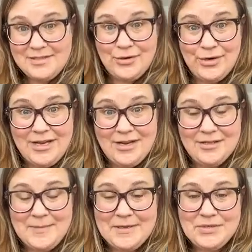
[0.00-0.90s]
30
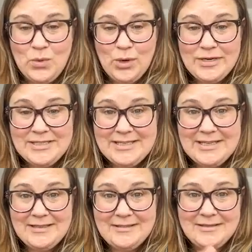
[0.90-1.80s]
years plus a
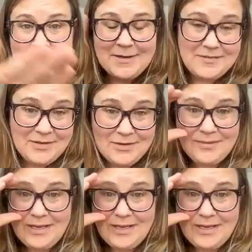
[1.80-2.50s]
warranty, especially if they're,